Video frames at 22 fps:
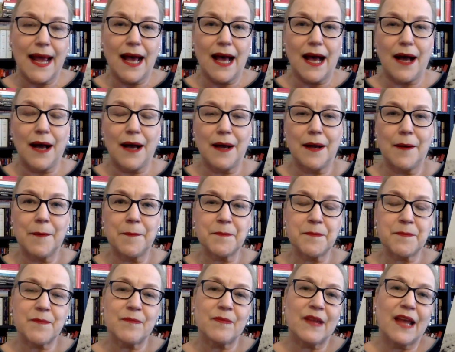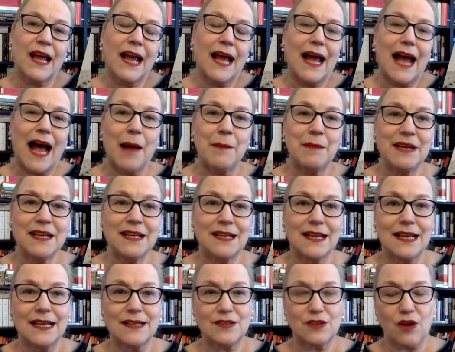Um, I
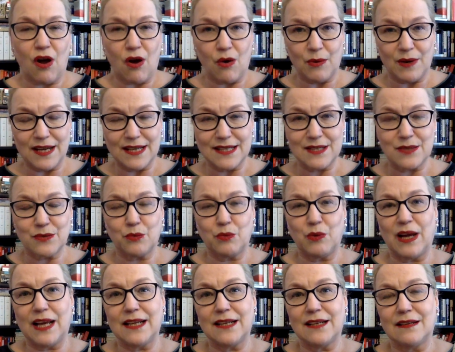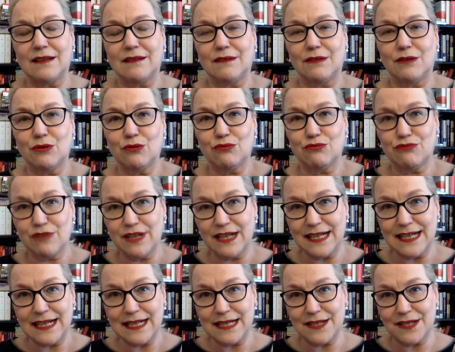mean, it's always when you
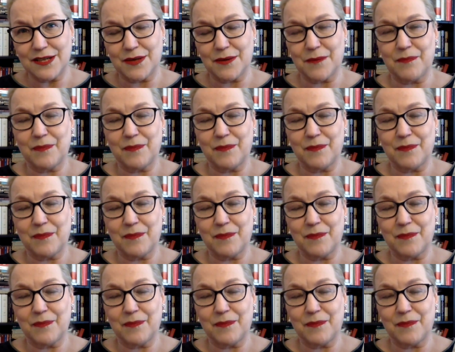read